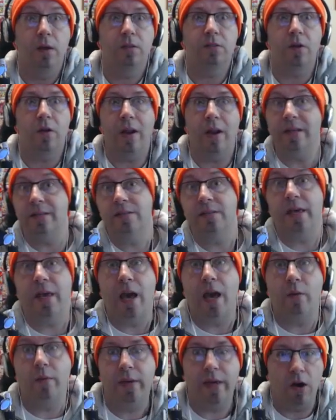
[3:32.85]
So let's see
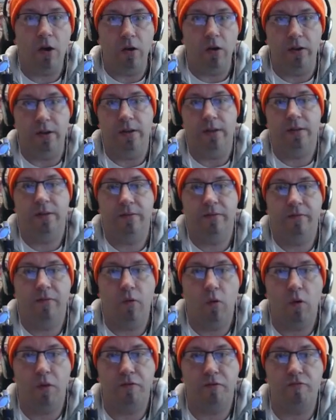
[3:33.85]
how we get on.
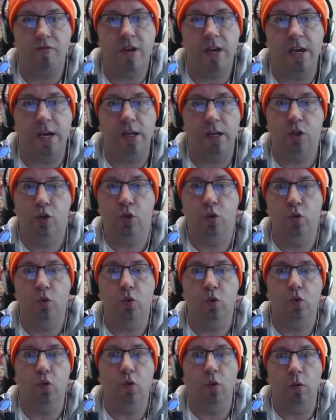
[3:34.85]
Four, three,
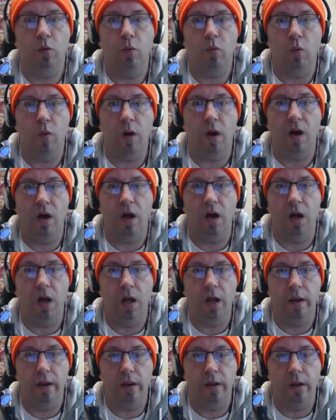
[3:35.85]
two, two one,
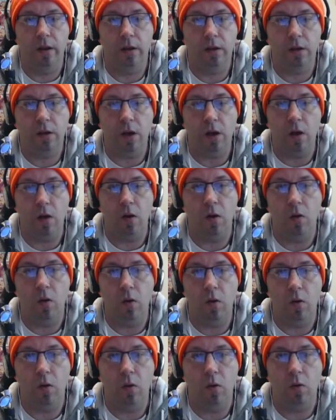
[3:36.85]
one, go!
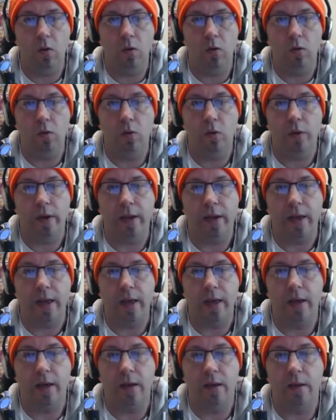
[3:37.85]
go. Oh, quick,
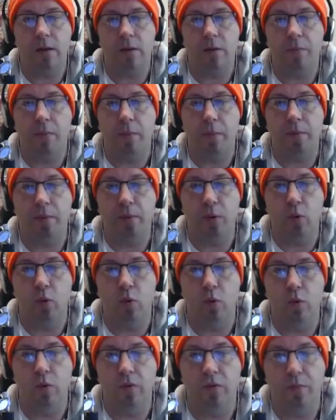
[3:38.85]
and pop the balloon.
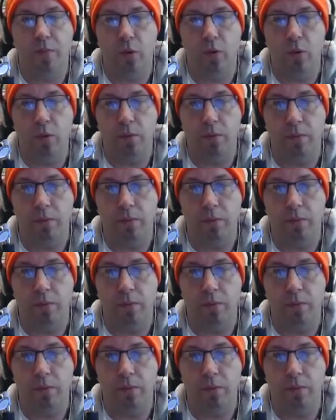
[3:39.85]
Ah, oh.